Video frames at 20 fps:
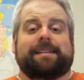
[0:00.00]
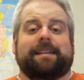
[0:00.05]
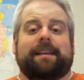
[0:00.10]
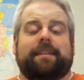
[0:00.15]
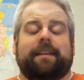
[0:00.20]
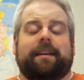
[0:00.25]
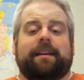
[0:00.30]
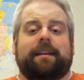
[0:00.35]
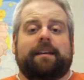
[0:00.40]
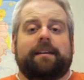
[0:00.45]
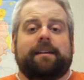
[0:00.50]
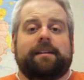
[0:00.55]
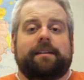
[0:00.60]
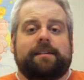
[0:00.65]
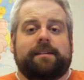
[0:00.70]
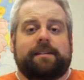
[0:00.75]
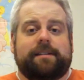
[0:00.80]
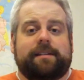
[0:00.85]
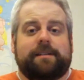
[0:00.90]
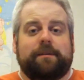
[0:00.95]
I think it
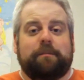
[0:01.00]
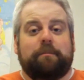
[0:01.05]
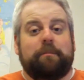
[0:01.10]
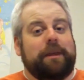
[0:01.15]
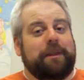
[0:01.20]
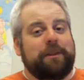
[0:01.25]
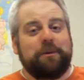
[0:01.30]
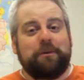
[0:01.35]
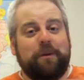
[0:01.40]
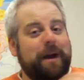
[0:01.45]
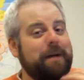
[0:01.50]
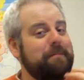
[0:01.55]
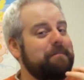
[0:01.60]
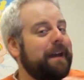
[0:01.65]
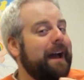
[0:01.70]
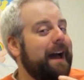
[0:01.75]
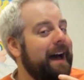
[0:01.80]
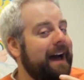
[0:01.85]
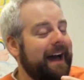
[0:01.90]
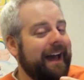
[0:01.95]
is. Being the web
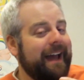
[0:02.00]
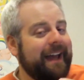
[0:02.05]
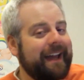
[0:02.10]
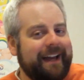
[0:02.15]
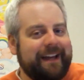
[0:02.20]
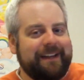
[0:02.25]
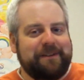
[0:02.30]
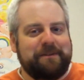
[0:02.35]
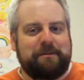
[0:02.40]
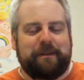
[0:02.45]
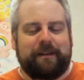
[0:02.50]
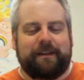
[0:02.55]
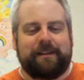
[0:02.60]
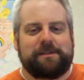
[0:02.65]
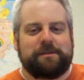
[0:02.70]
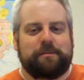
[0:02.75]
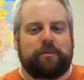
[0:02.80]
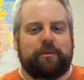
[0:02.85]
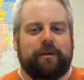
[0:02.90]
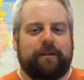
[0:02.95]
guy, I do think
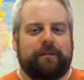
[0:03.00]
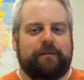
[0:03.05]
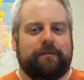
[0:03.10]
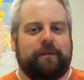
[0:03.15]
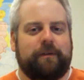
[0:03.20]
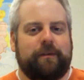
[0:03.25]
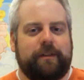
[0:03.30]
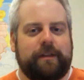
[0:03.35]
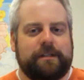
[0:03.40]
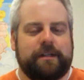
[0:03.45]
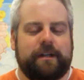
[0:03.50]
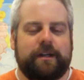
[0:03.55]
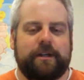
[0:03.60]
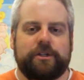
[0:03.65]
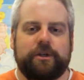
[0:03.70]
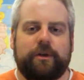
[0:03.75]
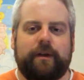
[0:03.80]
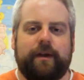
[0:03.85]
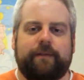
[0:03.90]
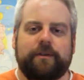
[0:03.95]
it's important for The Tonight
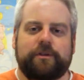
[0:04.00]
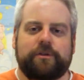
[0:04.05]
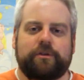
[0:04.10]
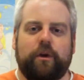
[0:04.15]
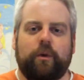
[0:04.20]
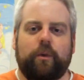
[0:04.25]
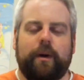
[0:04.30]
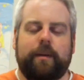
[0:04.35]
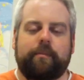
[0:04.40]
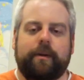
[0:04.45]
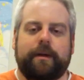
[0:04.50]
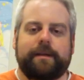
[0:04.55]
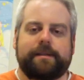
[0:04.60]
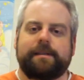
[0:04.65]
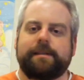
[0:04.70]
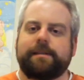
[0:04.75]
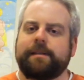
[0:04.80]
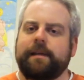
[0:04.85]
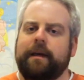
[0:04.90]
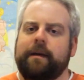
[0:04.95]
Show to have a strong web
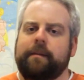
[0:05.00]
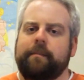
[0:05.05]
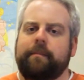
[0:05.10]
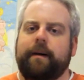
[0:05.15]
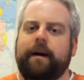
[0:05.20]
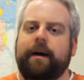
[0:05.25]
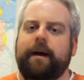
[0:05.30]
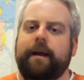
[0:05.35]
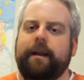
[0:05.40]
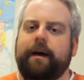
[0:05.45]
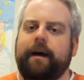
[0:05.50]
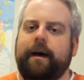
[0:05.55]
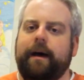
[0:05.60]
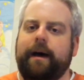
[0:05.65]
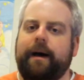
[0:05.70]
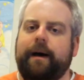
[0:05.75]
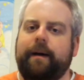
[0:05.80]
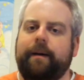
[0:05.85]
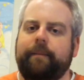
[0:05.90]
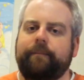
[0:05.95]
presence. But
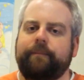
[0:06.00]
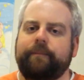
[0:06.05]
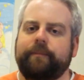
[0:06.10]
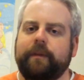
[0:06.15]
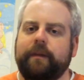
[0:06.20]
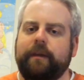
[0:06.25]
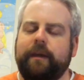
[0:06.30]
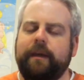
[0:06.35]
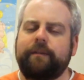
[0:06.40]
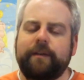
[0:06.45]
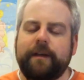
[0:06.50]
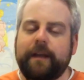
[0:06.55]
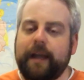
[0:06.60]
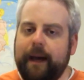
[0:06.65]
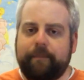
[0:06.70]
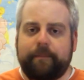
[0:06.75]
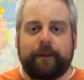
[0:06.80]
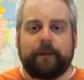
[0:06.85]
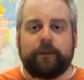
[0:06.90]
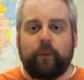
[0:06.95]
even
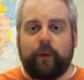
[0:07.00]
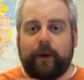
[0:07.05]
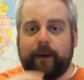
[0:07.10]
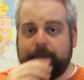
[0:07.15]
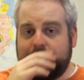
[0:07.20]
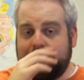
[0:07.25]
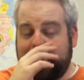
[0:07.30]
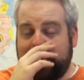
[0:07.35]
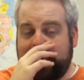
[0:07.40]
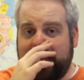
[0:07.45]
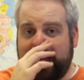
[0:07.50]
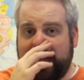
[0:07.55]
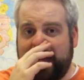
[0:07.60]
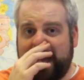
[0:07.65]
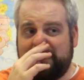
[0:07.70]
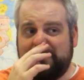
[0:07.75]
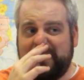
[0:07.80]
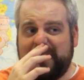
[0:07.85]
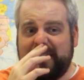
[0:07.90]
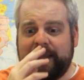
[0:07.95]
not being the web guy,
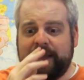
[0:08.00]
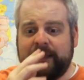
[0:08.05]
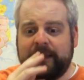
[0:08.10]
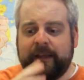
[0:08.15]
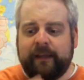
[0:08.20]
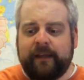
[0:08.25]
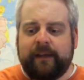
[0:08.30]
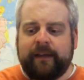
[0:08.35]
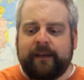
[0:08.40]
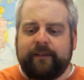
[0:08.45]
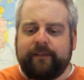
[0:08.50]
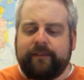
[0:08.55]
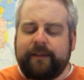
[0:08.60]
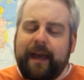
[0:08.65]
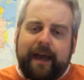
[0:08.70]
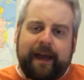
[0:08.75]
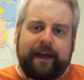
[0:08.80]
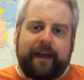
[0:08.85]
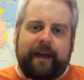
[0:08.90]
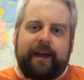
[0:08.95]

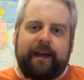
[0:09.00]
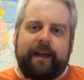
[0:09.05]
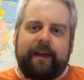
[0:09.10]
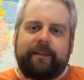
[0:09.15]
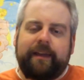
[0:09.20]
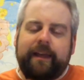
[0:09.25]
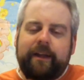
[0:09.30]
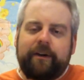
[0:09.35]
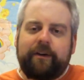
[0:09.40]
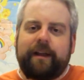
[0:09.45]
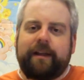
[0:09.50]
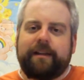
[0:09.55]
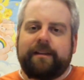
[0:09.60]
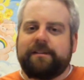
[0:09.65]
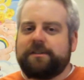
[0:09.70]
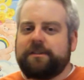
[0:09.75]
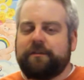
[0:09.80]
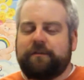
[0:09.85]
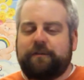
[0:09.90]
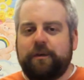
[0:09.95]
the internet
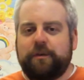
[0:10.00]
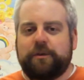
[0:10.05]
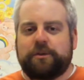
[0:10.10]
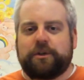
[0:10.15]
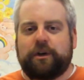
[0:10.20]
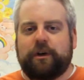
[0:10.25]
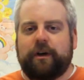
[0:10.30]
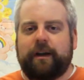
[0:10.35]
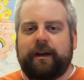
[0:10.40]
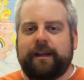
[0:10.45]
is the future.